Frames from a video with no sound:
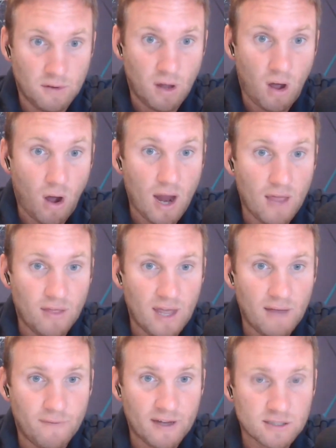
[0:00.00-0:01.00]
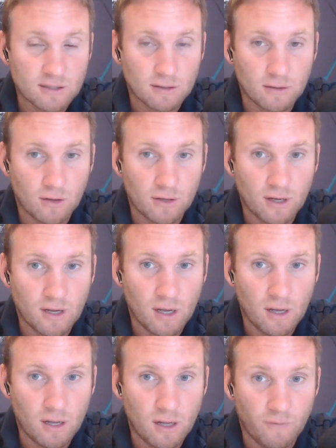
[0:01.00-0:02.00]
hire their vessel on a
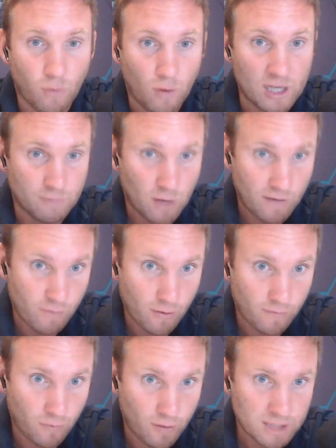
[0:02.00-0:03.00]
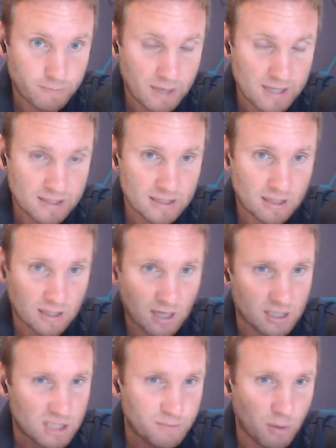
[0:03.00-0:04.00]
voyage basis, a kind
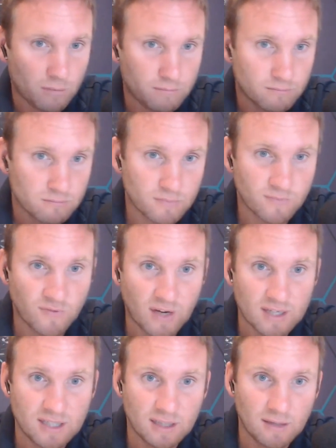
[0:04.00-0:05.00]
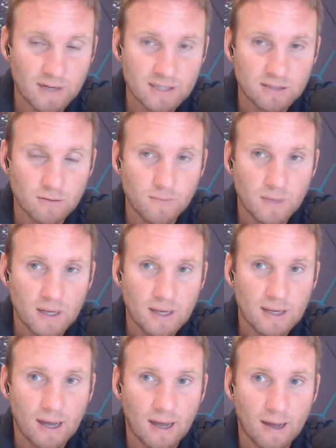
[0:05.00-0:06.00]
of spot fixing the vessel,
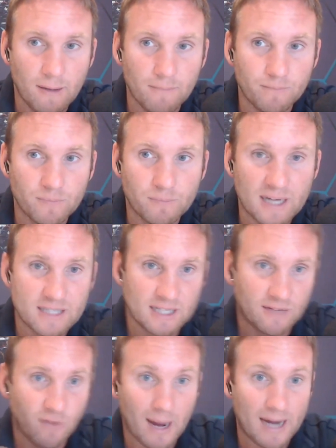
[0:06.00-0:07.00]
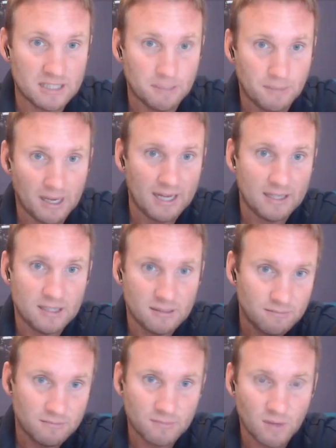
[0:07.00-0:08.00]
basically from A to B
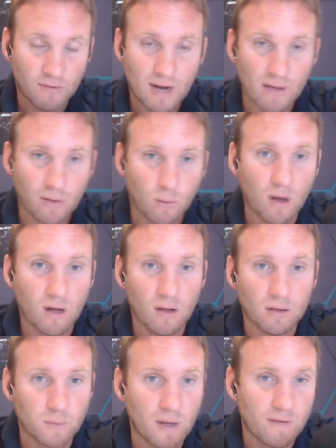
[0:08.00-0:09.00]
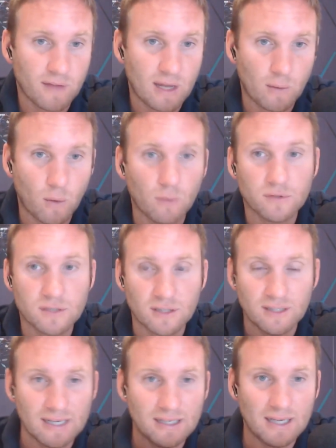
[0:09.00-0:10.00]
around the world, whether they want to
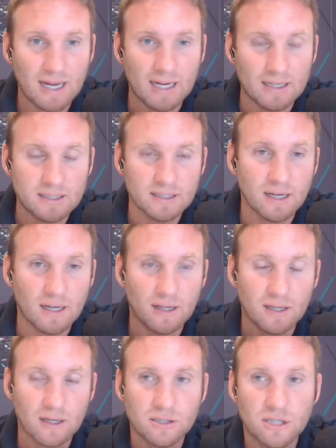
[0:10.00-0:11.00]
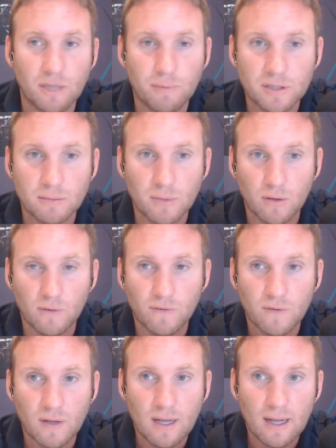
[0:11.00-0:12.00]
need a ship to move.
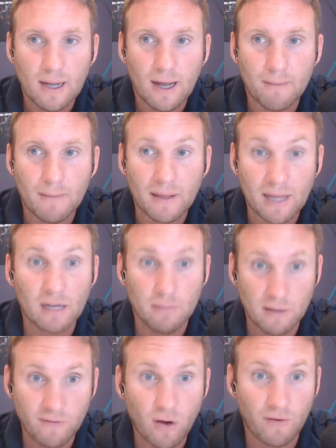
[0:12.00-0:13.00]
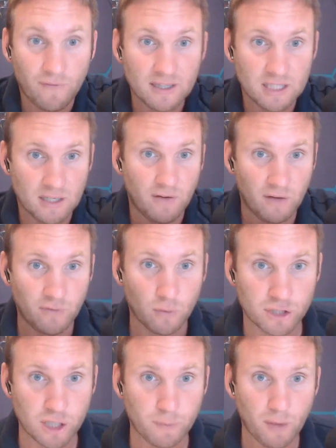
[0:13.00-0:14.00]
And that can be very effective if you're a
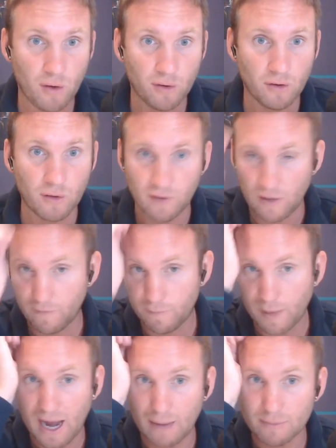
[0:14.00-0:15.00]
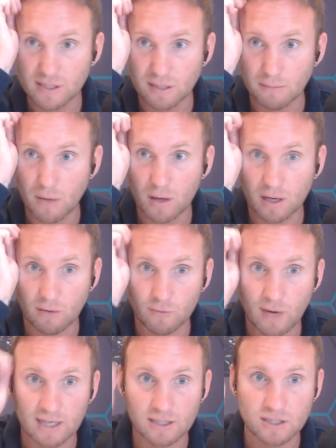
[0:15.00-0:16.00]
ship owner, if perhaps the market
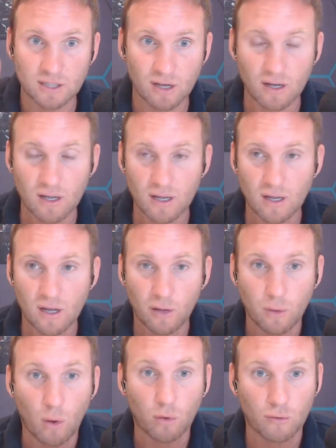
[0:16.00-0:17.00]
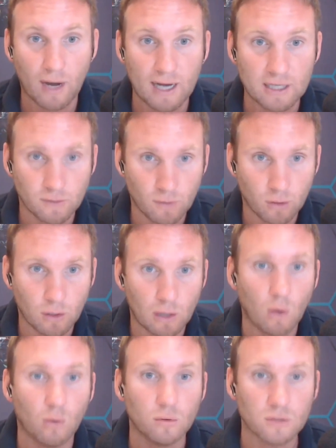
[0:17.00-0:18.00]
rates are not great on a
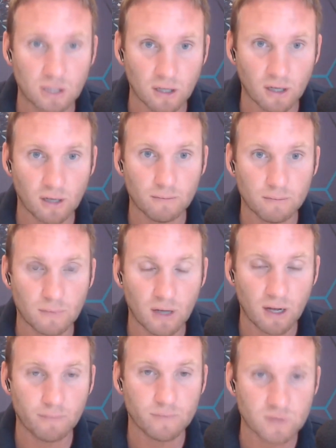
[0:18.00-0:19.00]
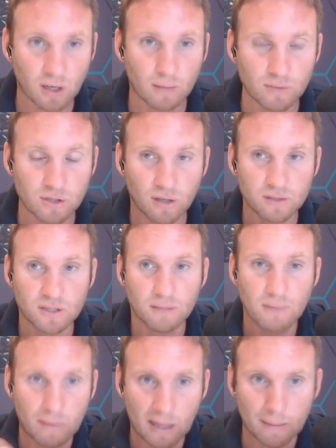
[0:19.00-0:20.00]
long-term time charter.
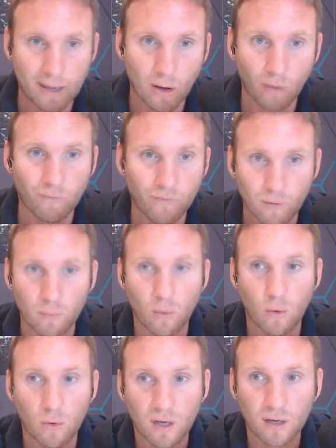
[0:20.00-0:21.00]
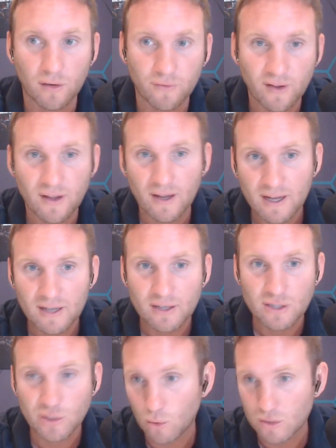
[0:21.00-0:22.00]
Maybe they may opt for a more kind of
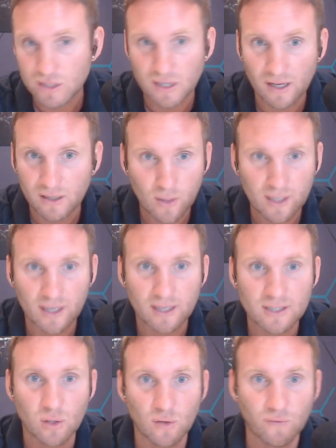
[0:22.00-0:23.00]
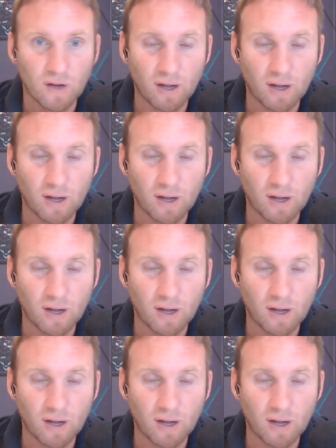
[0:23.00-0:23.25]
shorter, quicker sort of